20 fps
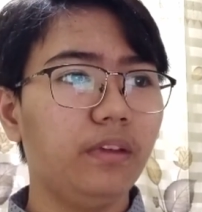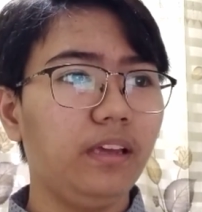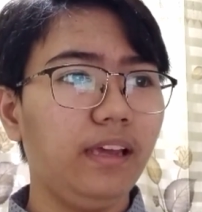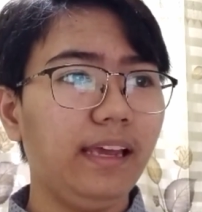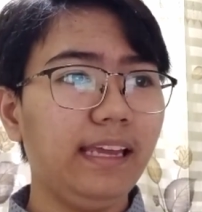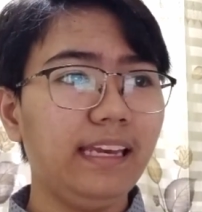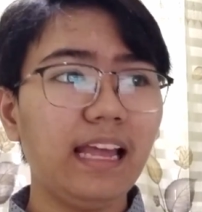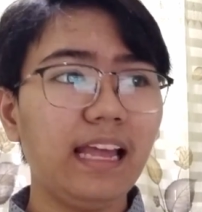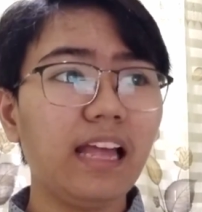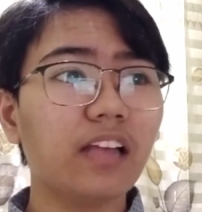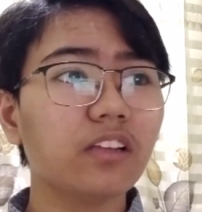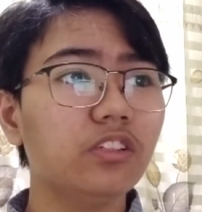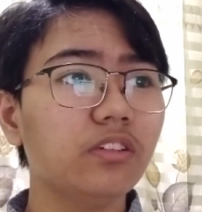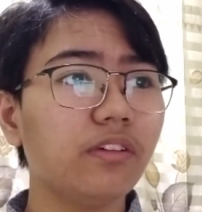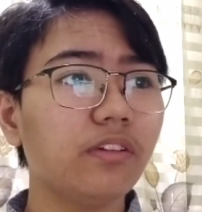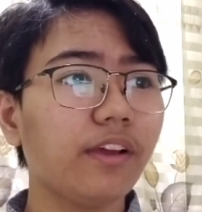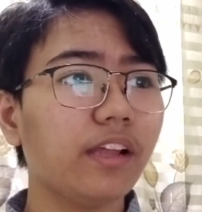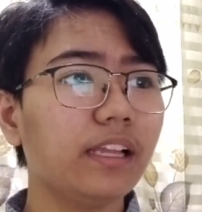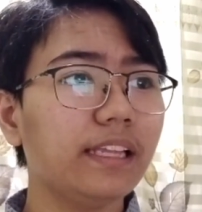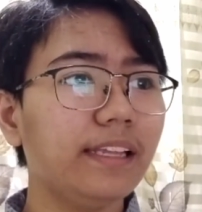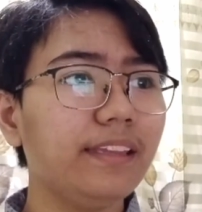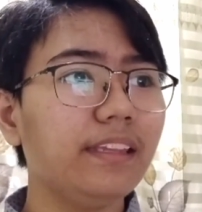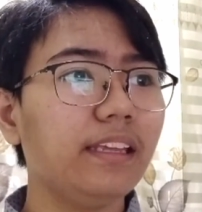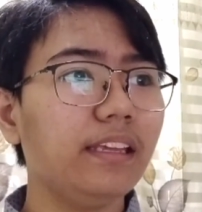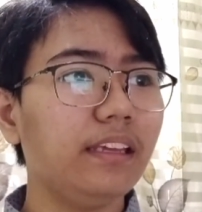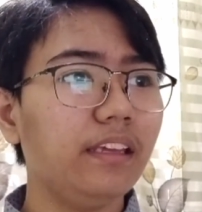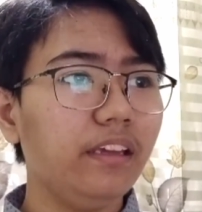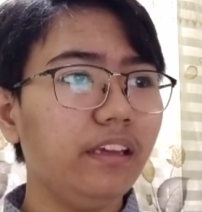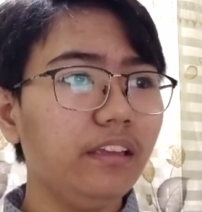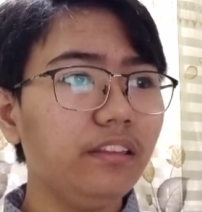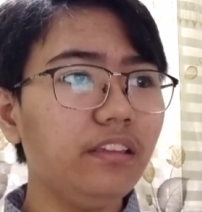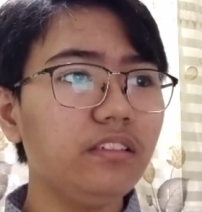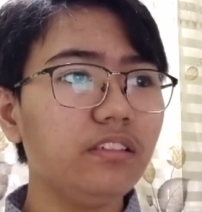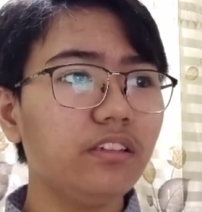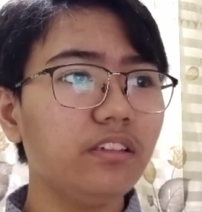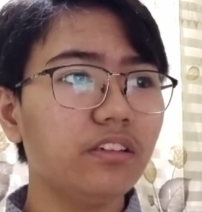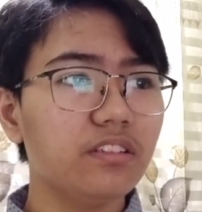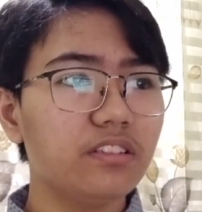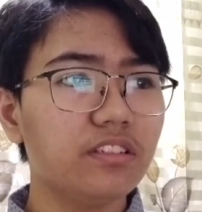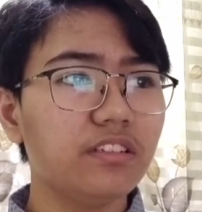In actuality, it is
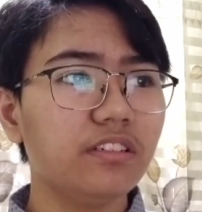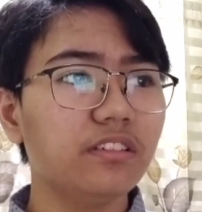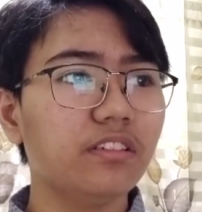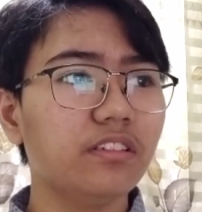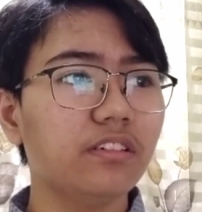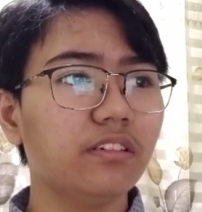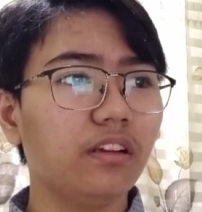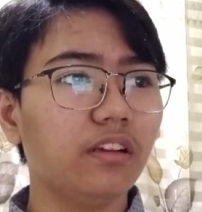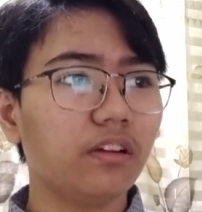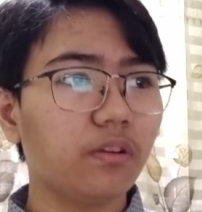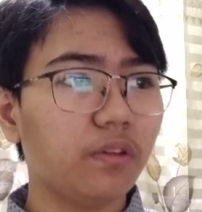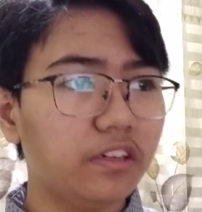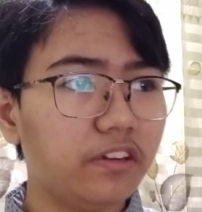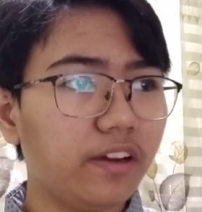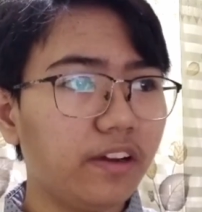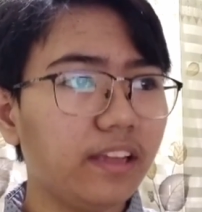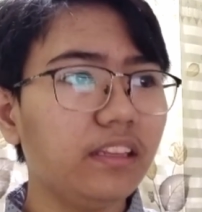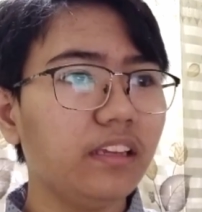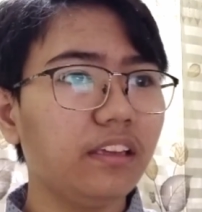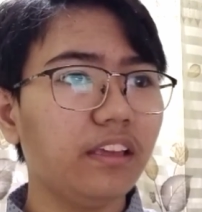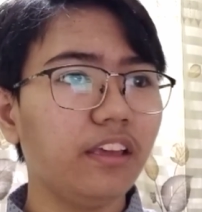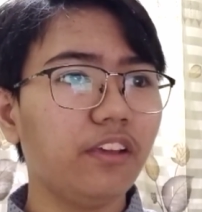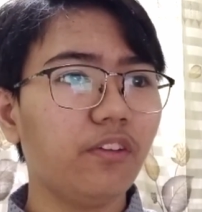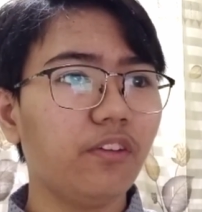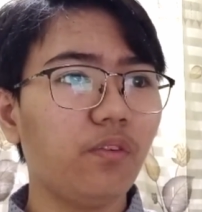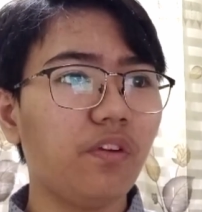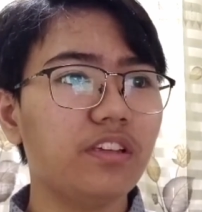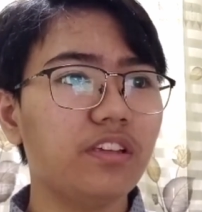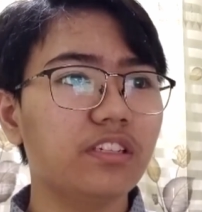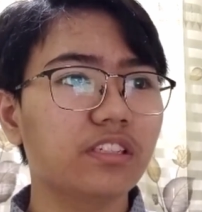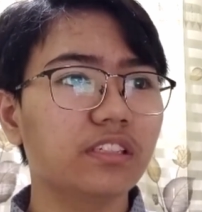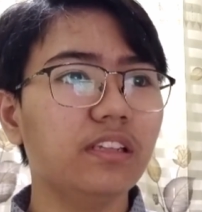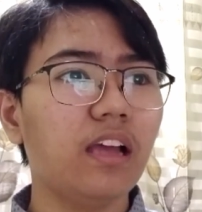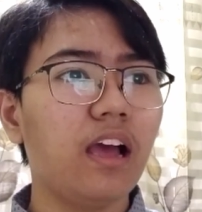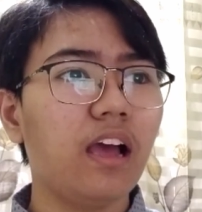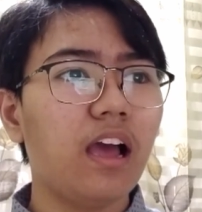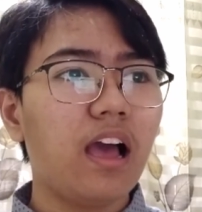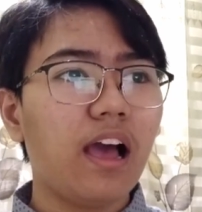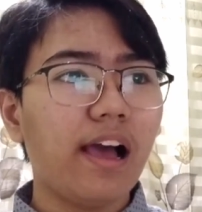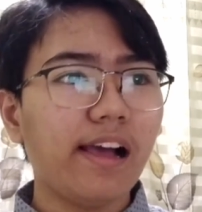considered a quadratic equation
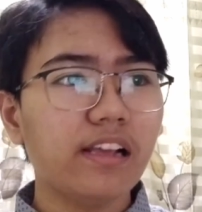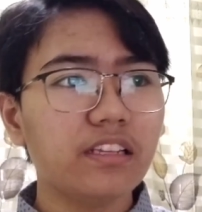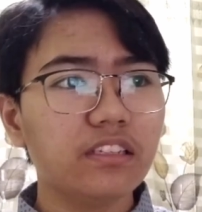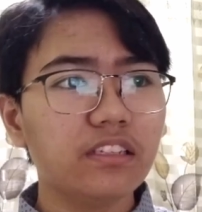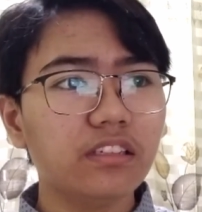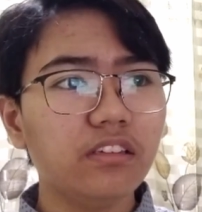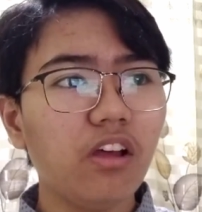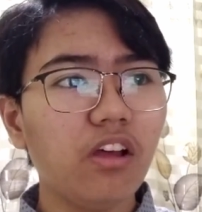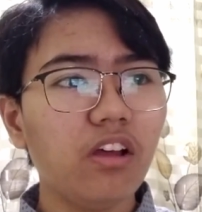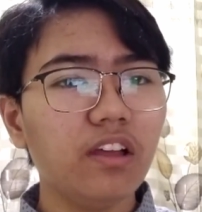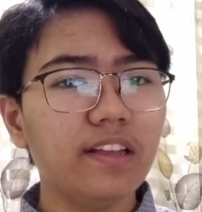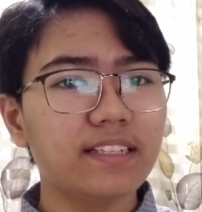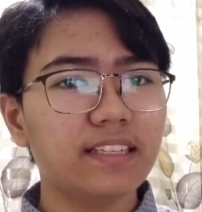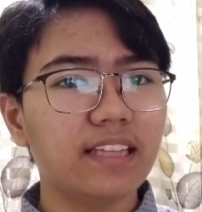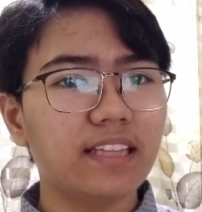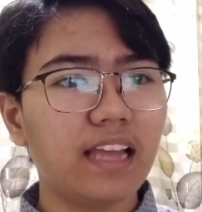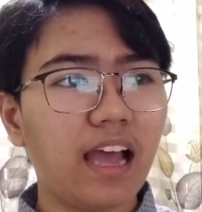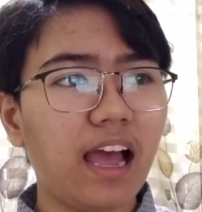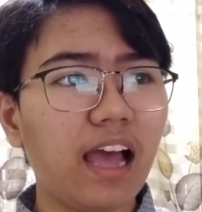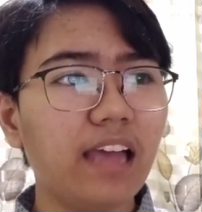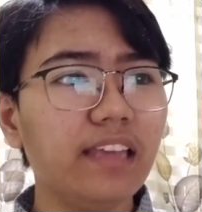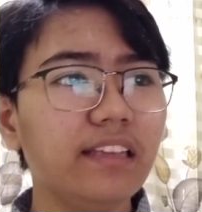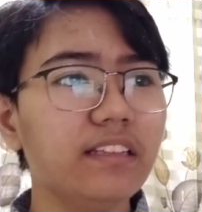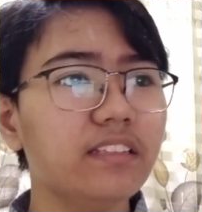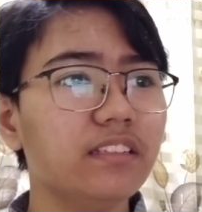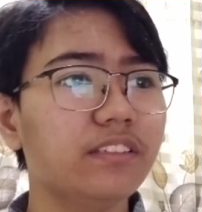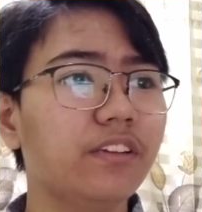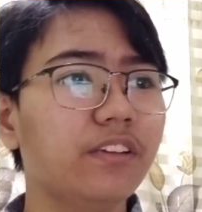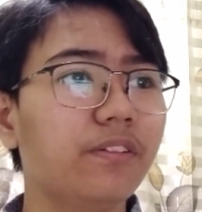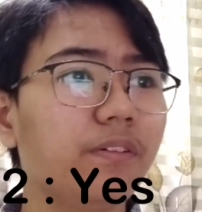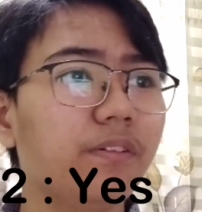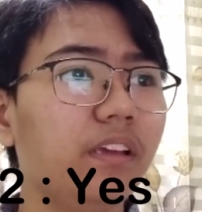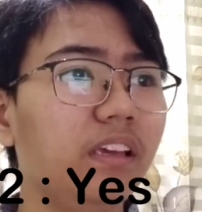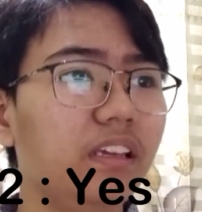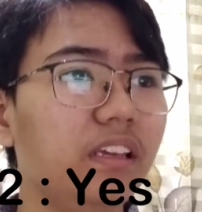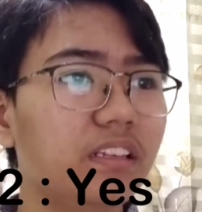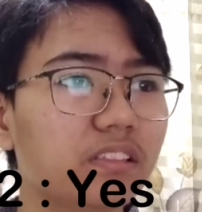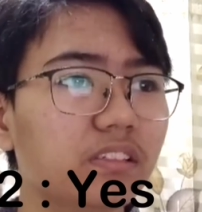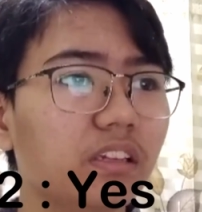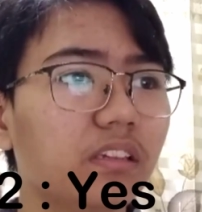as long as the highest degree
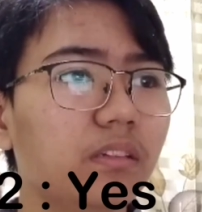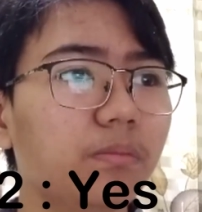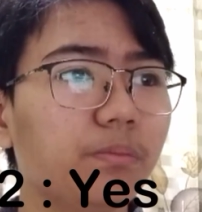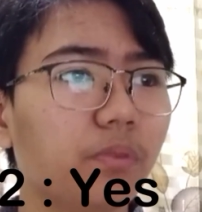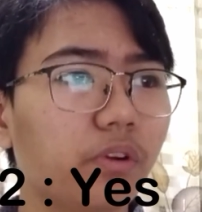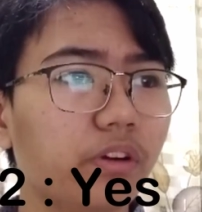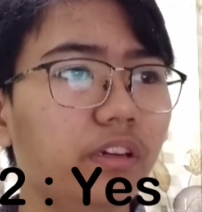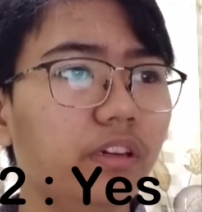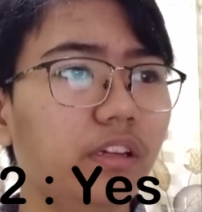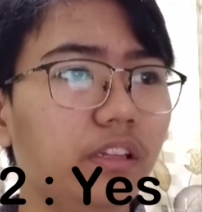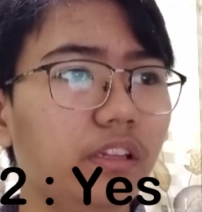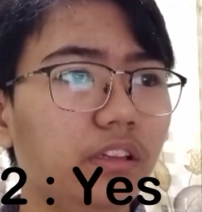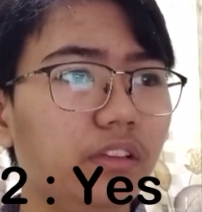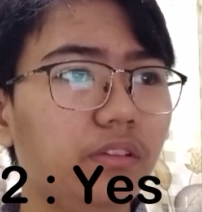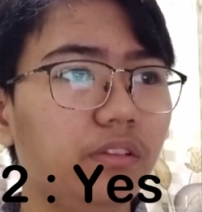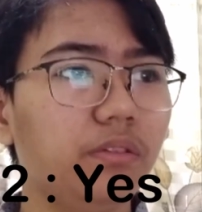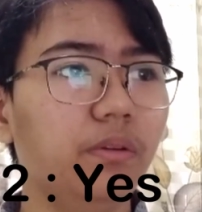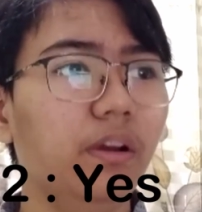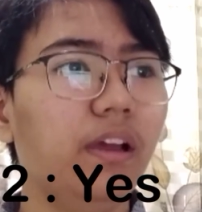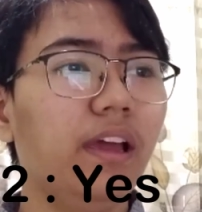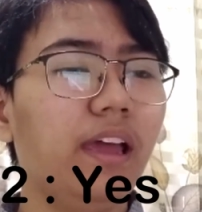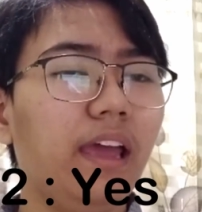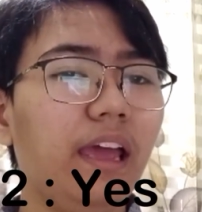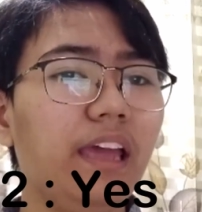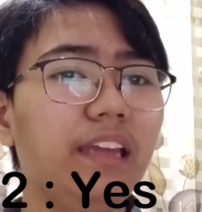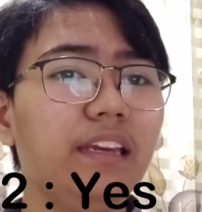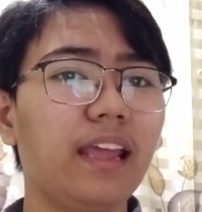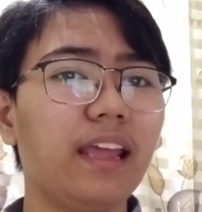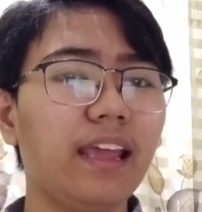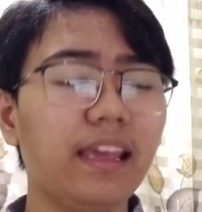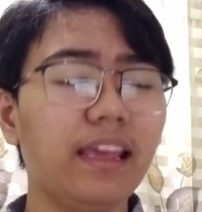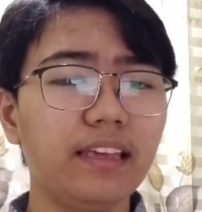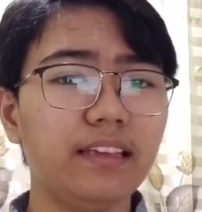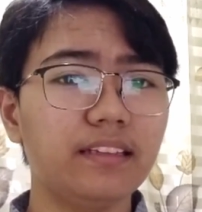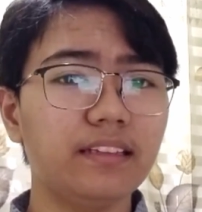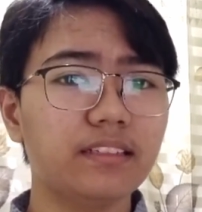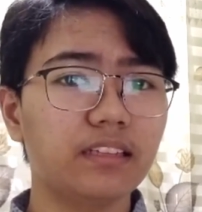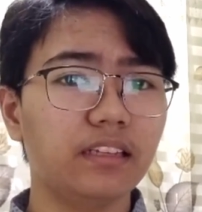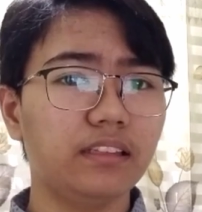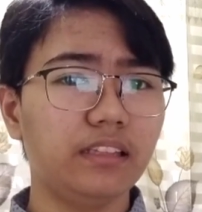is not more than 2 and a
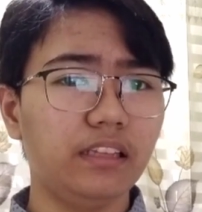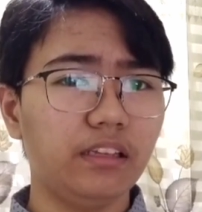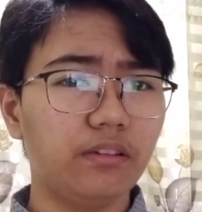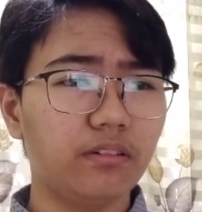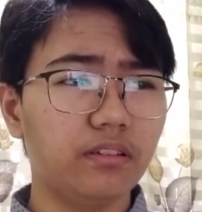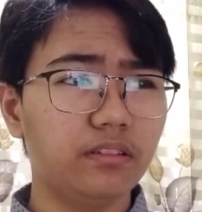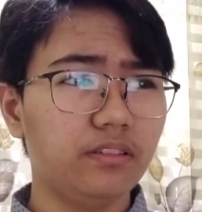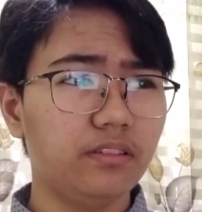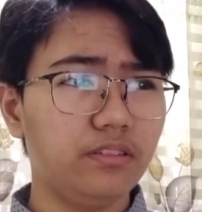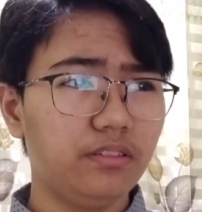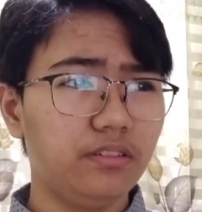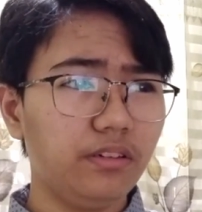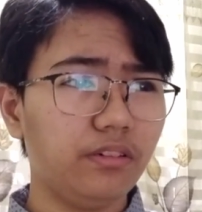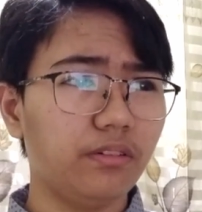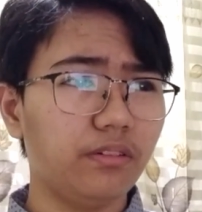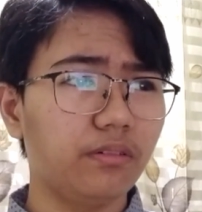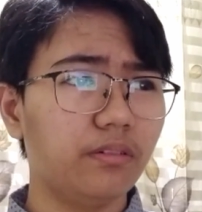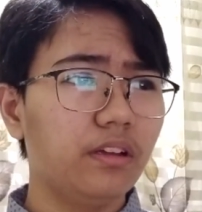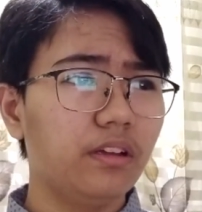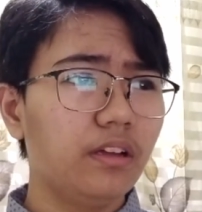is not equal to 0.